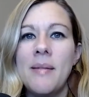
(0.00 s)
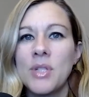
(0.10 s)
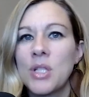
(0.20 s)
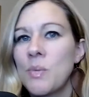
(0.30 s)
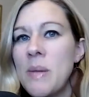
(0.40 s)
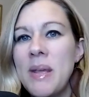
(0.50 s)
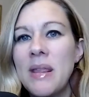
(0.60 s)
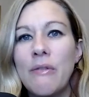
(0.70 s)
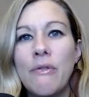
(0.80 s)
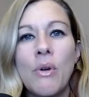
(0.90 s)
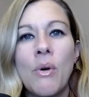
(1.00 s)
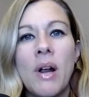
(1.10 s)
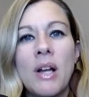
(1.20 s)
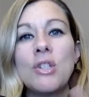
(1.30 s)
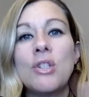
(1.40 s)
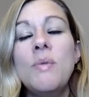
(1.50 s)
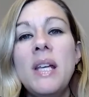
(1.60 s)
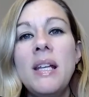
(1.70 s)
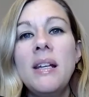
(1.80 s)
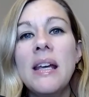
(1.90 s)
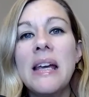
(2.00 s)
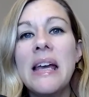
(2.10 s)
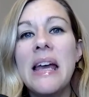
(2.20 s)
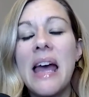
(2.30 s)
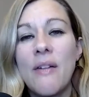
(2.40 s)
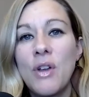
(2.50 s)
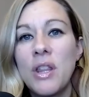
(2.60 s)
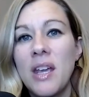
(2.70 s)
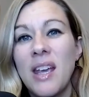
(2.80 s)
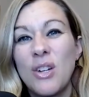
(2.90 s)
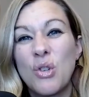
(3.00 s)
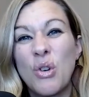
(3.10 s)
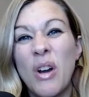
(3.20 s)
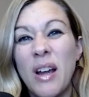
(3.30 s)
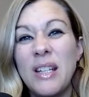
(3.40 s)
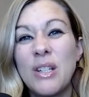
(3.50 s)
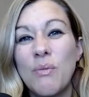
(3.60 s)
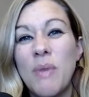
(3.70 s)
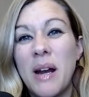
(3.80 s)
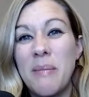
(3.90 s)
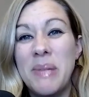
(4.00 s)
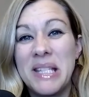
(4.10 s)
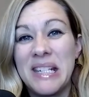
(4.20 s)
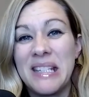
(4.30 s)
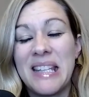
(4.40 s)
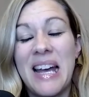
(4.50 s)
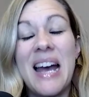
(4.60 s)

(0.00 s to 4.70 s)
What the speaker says: sweeping the floor, and doing everything and trying to run a business.